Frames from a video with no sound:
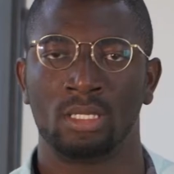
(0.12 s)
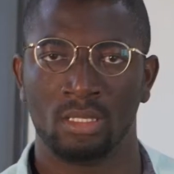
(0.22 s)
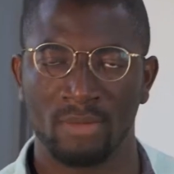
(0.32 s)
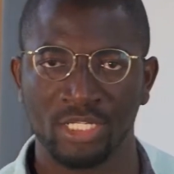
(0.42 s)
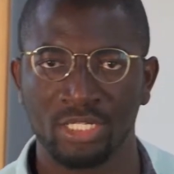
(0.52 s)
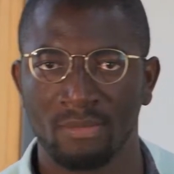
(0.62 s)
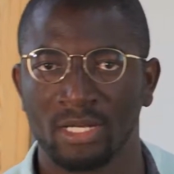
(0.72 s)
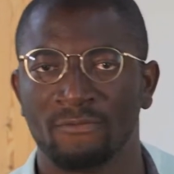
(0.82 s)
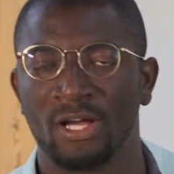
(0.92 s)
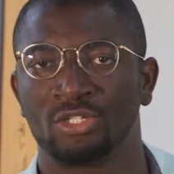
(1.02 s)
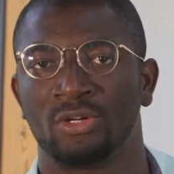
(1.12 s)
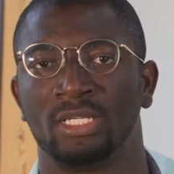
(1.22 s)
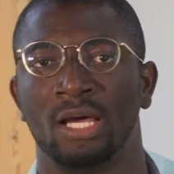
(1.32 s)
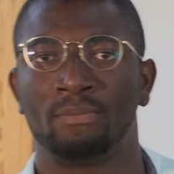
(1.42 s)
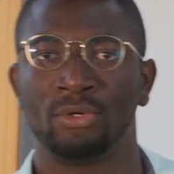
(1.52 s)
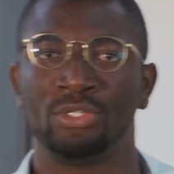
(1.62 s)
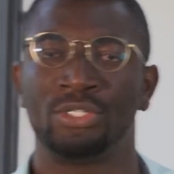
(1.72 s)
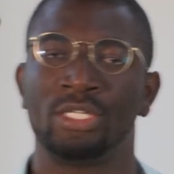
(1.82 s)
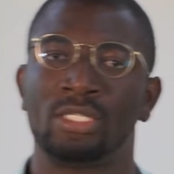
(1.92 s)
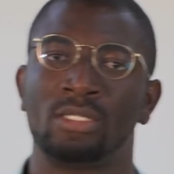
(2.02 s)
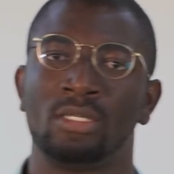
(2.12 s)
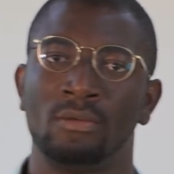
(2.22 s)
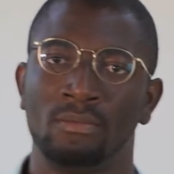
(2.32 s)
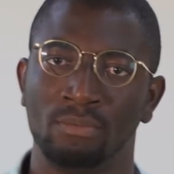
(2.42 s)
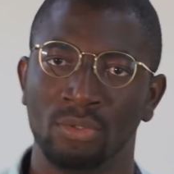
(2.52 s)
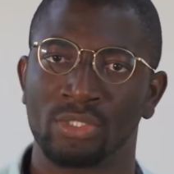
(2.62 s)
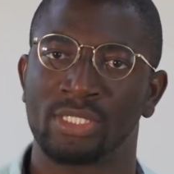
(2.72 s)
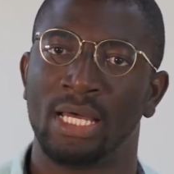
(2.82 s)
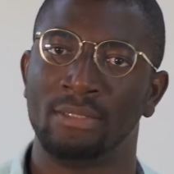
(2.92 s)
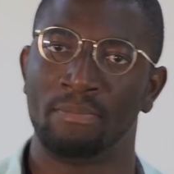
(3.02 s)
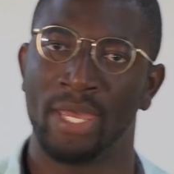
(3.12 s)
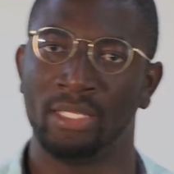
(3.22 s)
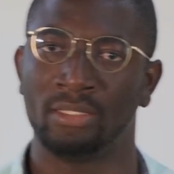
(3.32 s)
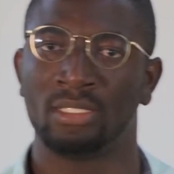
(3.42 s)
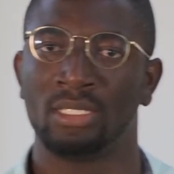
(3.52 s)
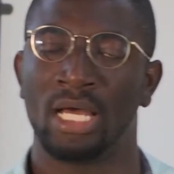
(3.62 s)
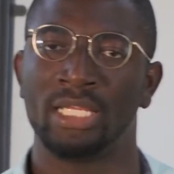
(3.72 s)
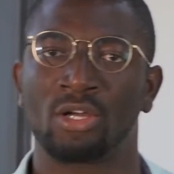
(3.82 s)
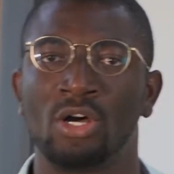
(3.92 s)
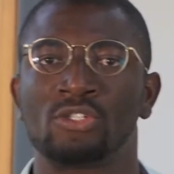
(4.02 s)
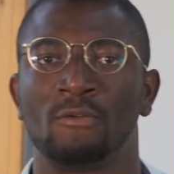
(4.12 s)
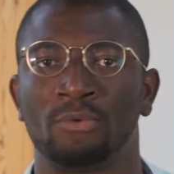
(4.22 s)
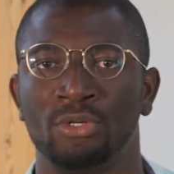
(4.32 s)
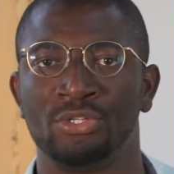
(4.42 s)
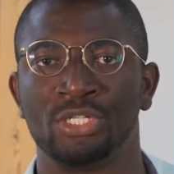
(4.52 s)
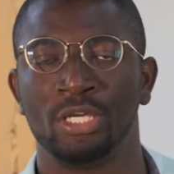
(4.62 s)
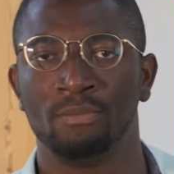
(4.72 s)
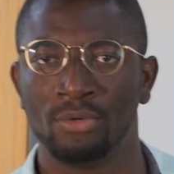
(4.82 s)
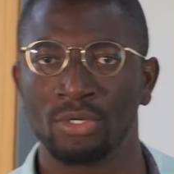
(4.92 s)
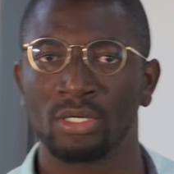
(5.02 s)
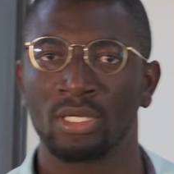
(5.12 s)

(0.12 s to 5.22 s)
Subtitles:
Imagine a manufacturer that produces books and pen, and the cost of producing a book